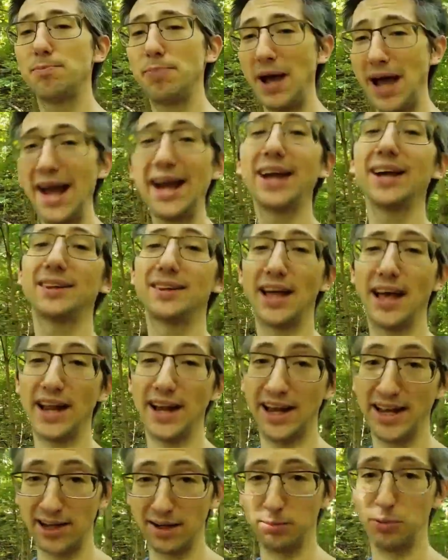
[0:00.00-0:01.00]
peck at that
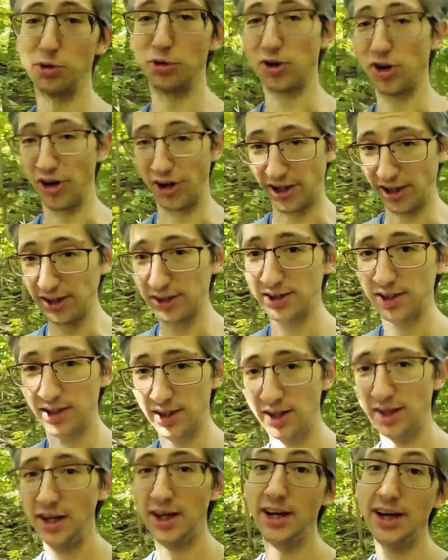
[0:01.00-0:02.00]
animal carcass,
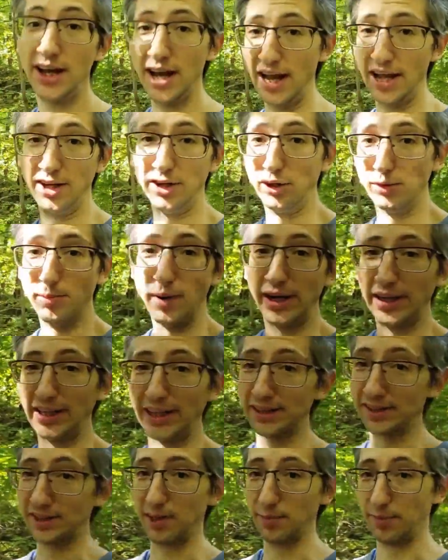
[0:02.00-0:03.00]
and you might
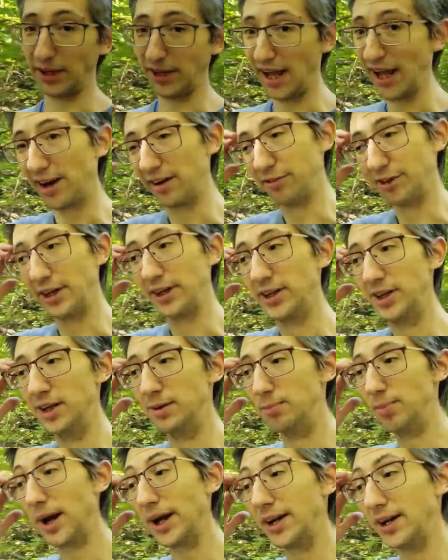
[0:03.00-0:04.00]
get something out of it,
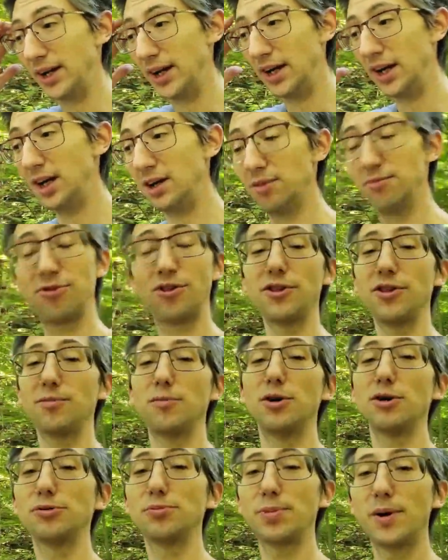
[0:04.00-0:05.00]
but for the
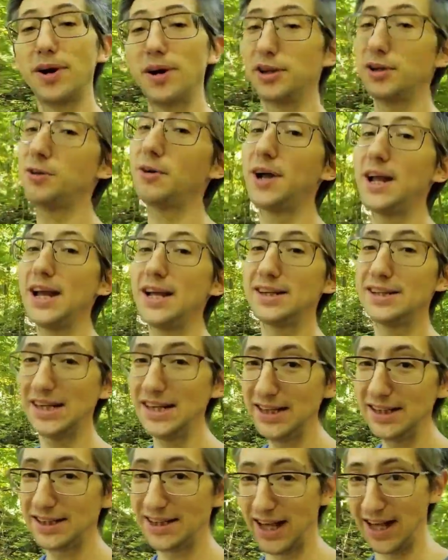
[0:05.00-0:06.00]
most part, you can't
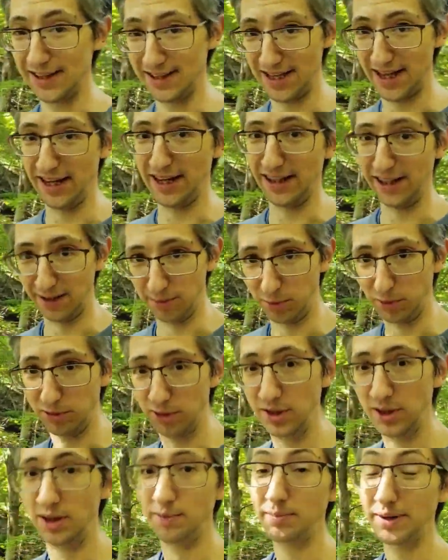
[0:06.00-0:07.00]
eat that dead animal
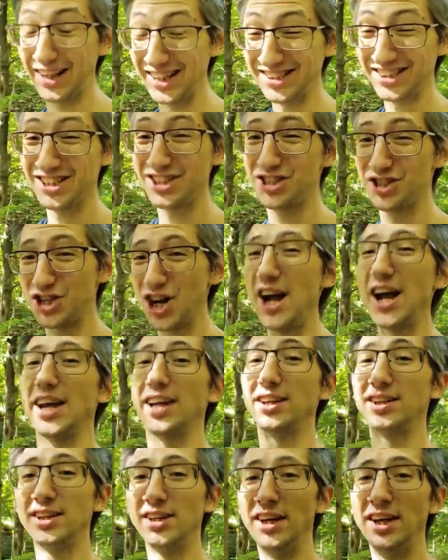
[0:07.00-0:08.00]
because it's giant,
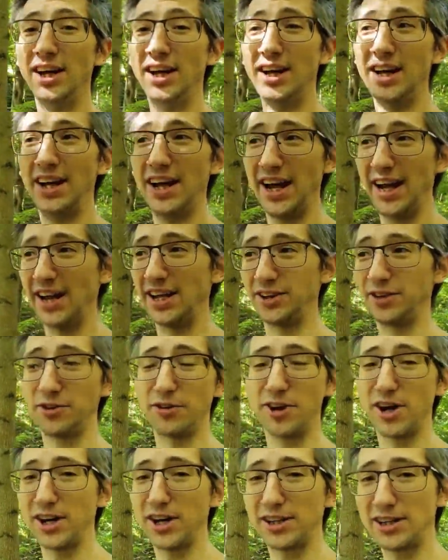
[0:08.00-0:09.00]
and you're
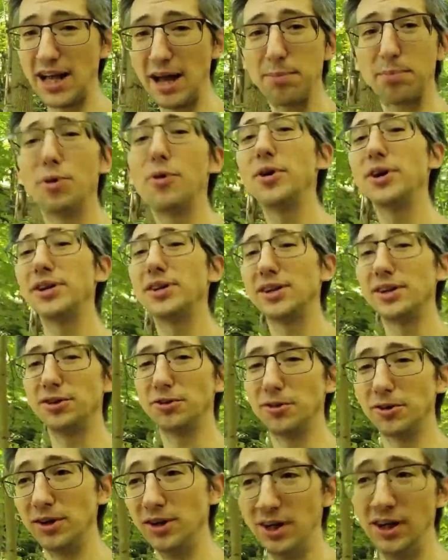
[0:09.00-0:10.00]
not at that point in
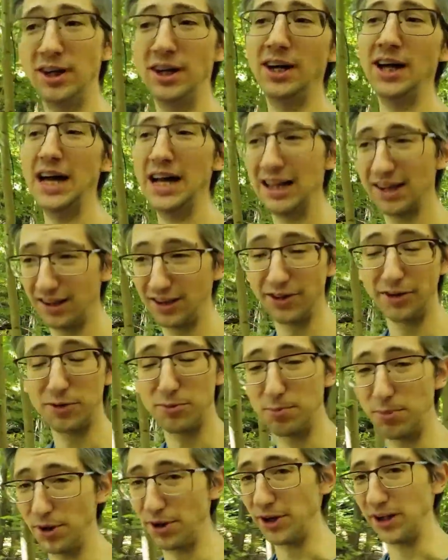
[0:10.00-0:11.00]
your little
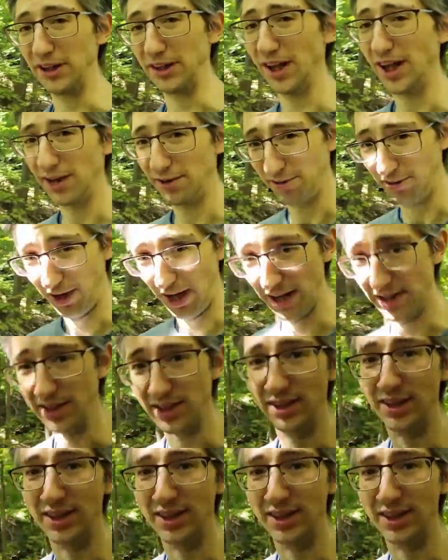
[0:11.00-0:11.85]
birdie life yet.